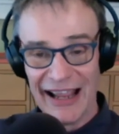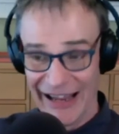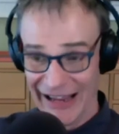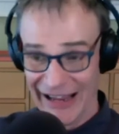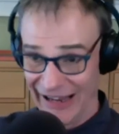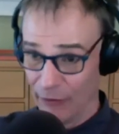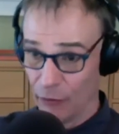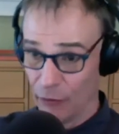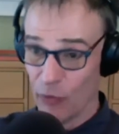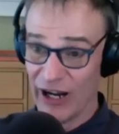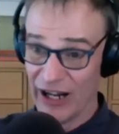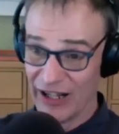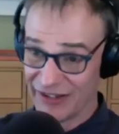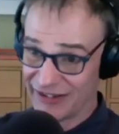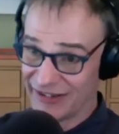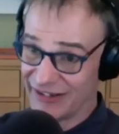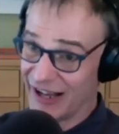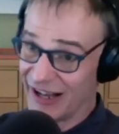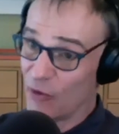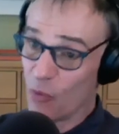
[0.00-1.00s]
when it's
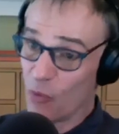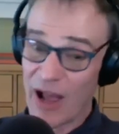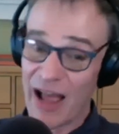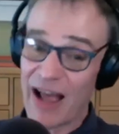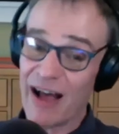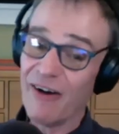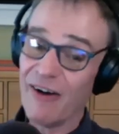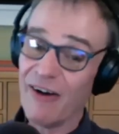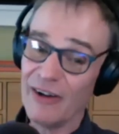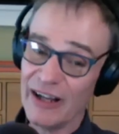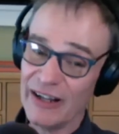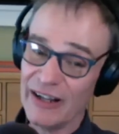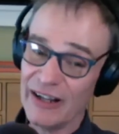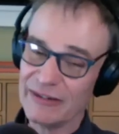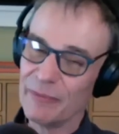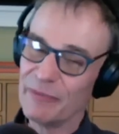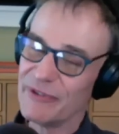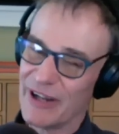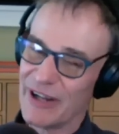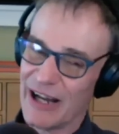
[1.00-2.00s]
done well, and
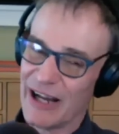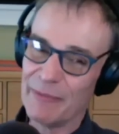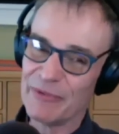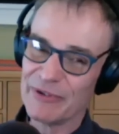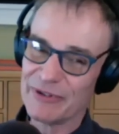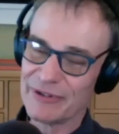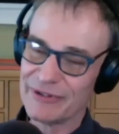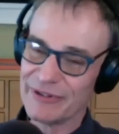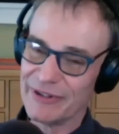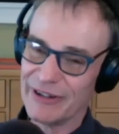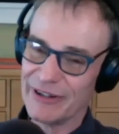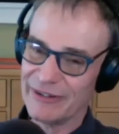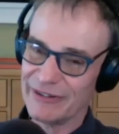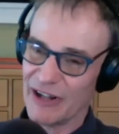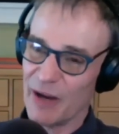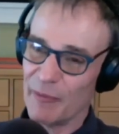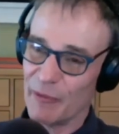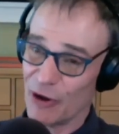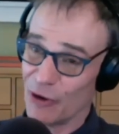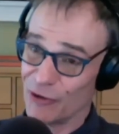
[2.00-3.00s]
sometimes
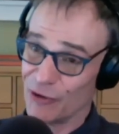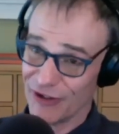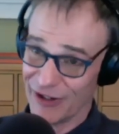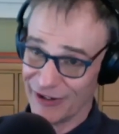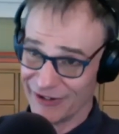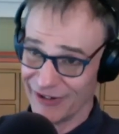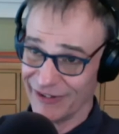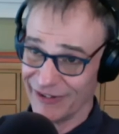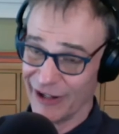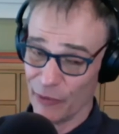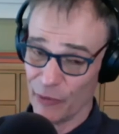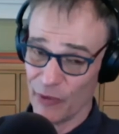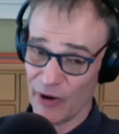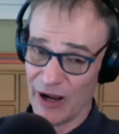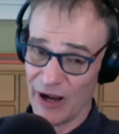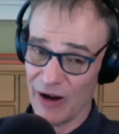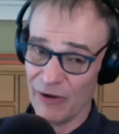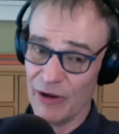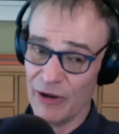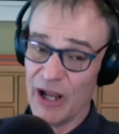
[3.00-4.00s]
Domino's isn't done
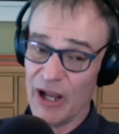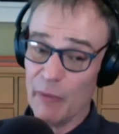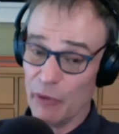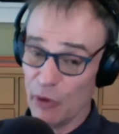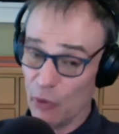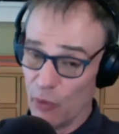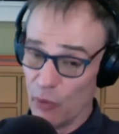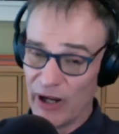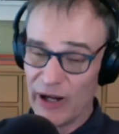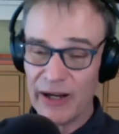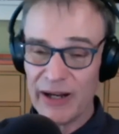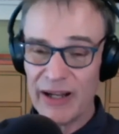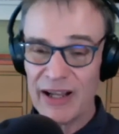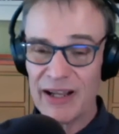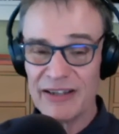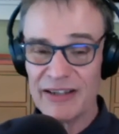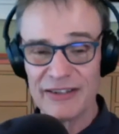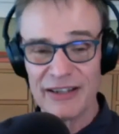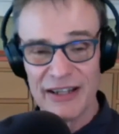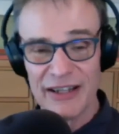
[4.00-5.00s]
well, but when it is,